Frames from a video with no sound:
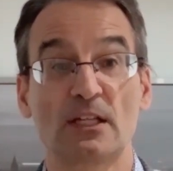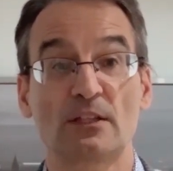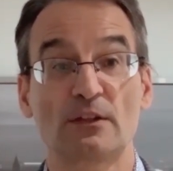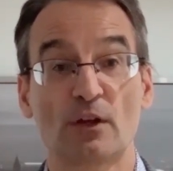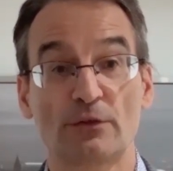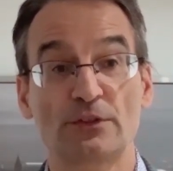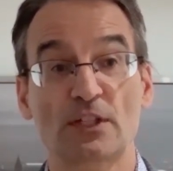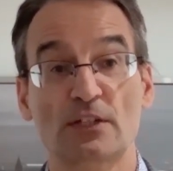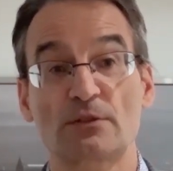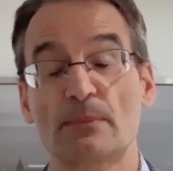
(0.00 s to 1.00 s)

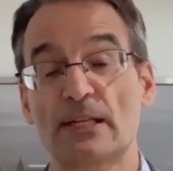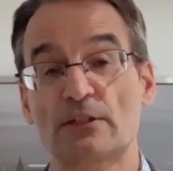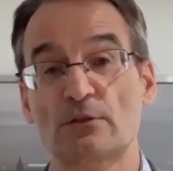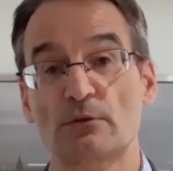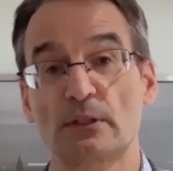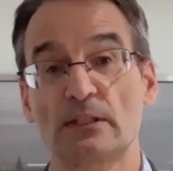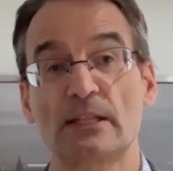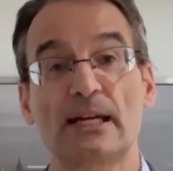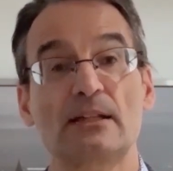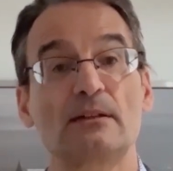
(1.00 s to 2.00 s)
non-judgmental and
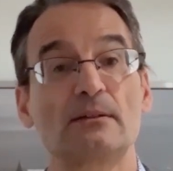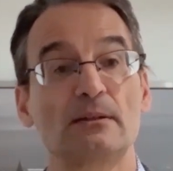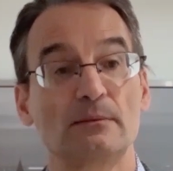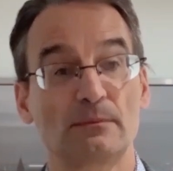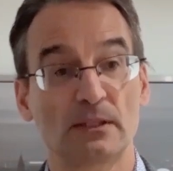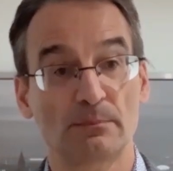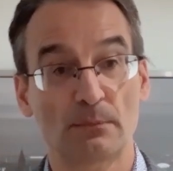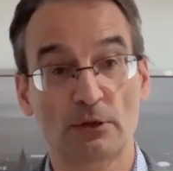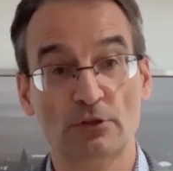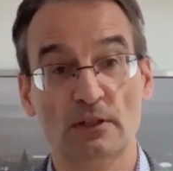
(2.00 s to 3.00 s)
that
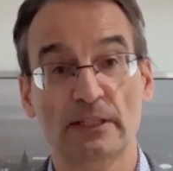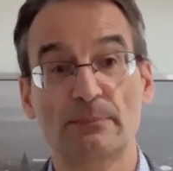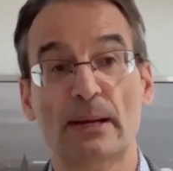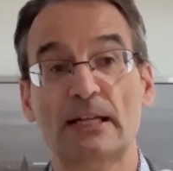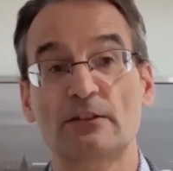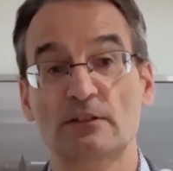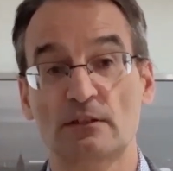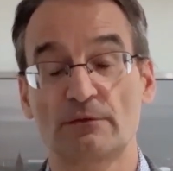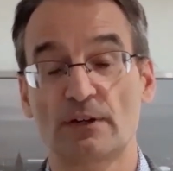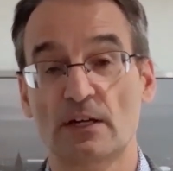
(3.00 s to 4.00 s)
emotionally balanced
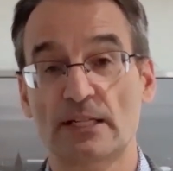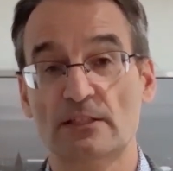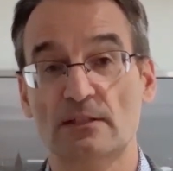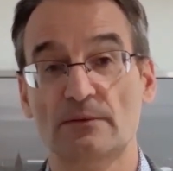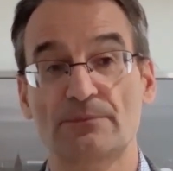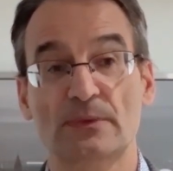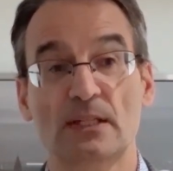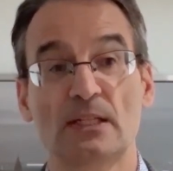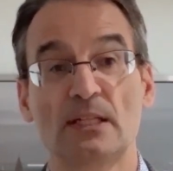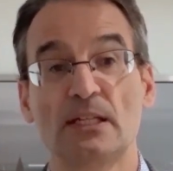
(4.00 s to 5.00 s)
advice.
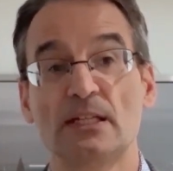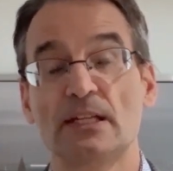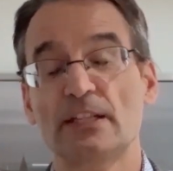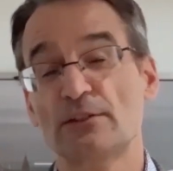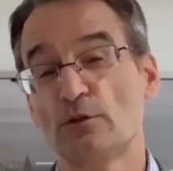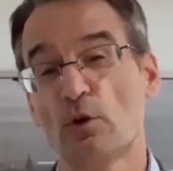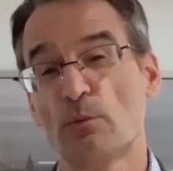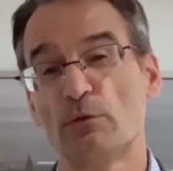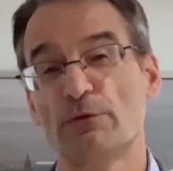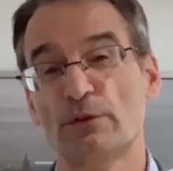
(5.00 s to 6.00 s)
It's
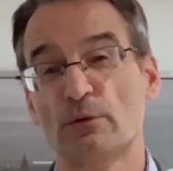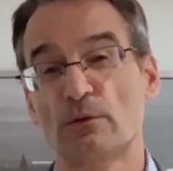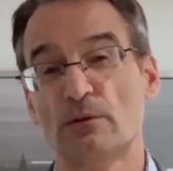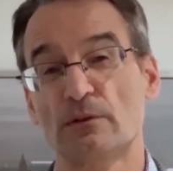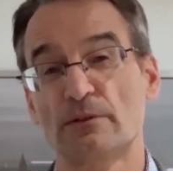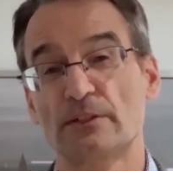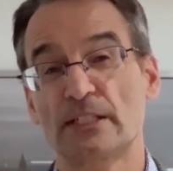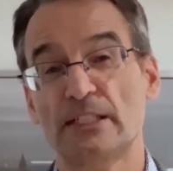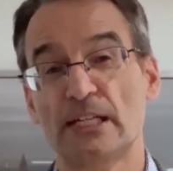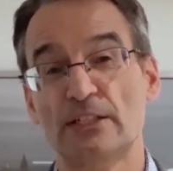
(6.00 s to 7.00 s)
normal for
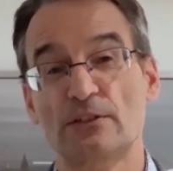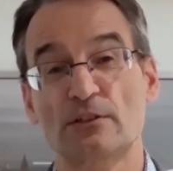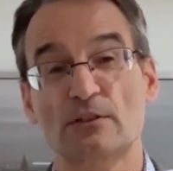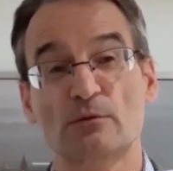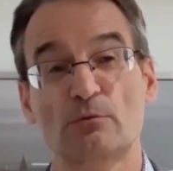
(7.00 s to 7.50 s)
teenagers to